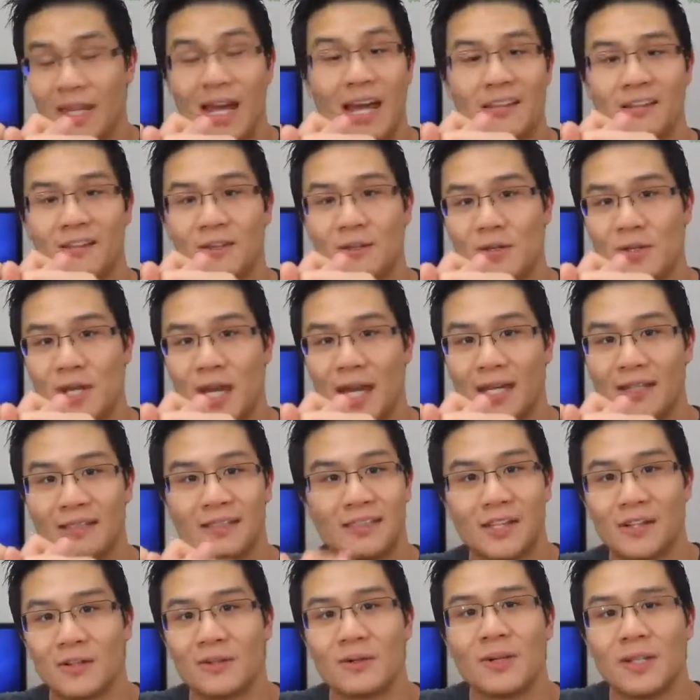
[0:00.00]
But that's okay,
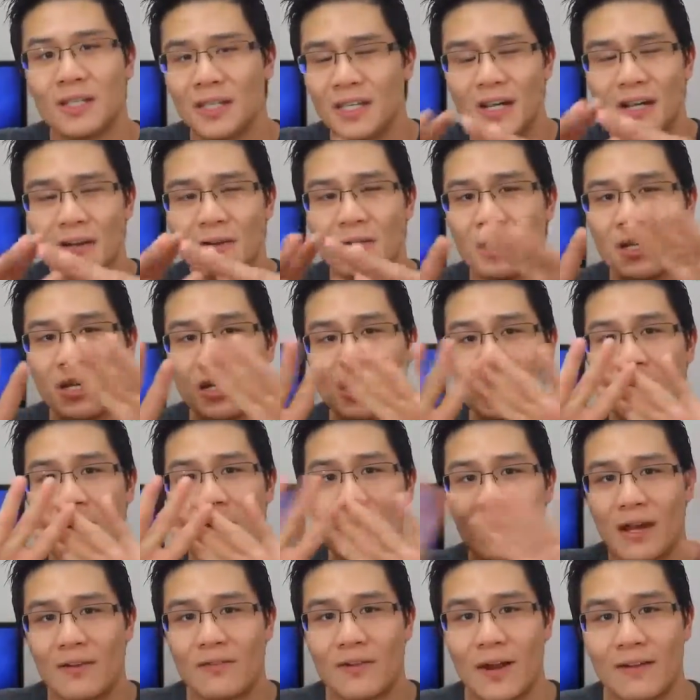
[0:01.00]
so, you know, you
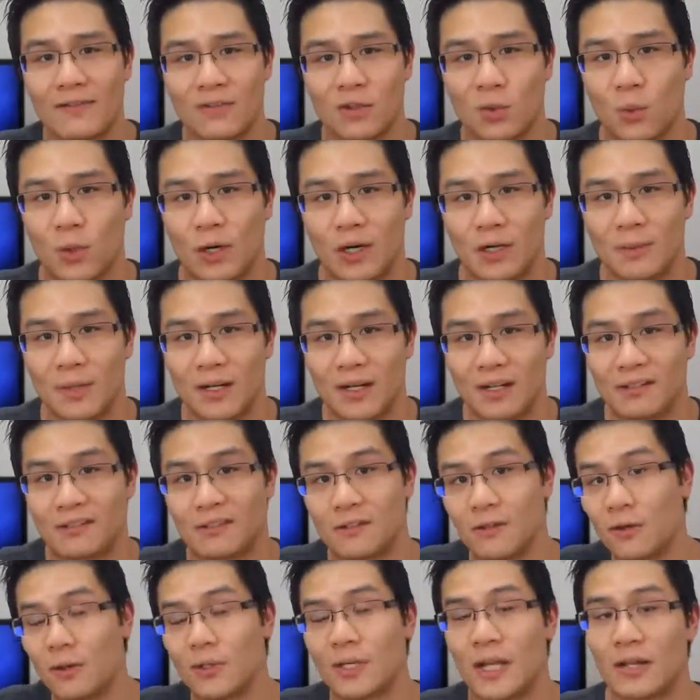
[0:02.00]
don't ever have to worry about it
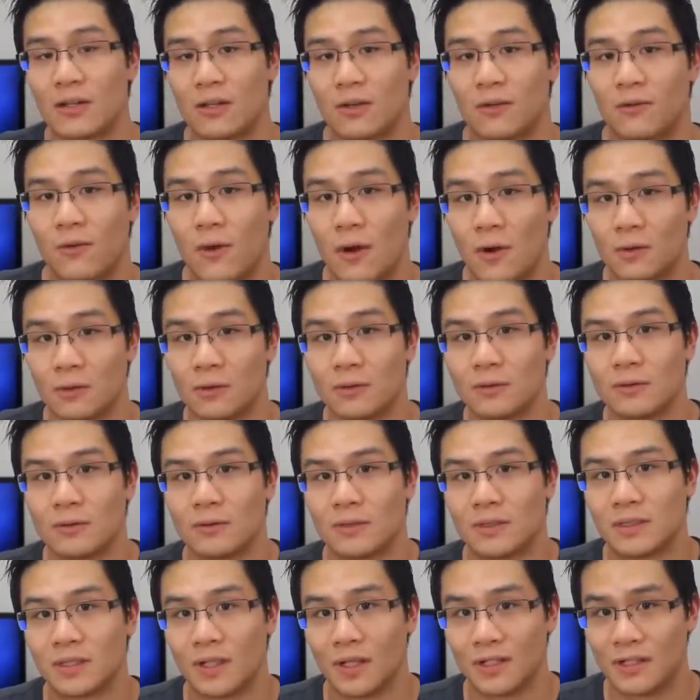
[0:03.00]
slowing down your phone.
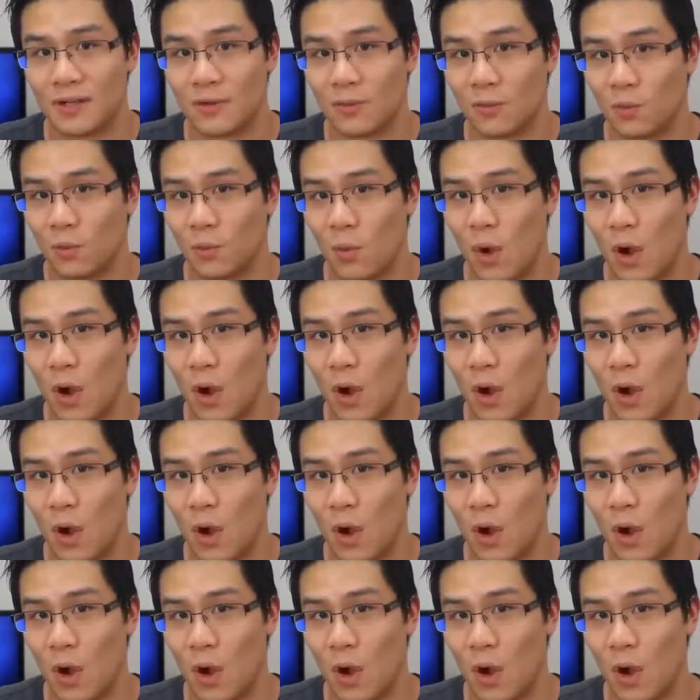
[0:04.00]
'Cause it